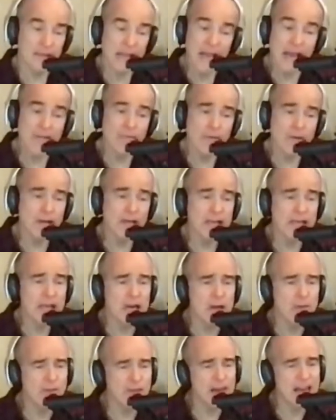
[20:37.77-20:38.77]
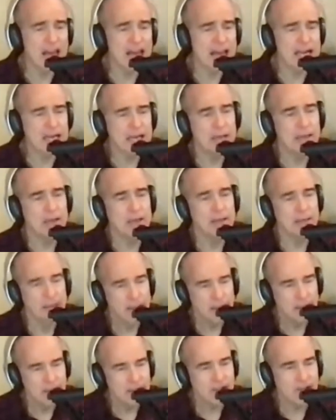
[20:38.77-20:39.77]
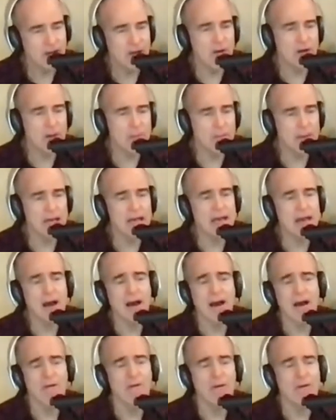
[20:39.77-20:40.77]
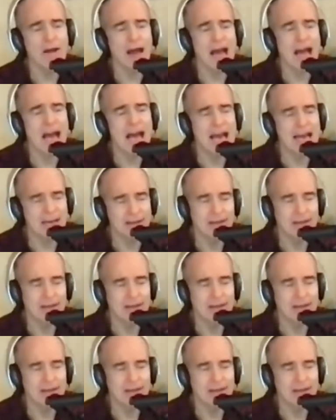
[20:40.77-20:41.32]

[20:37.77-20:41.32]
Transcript: every little thing is gonna be alright.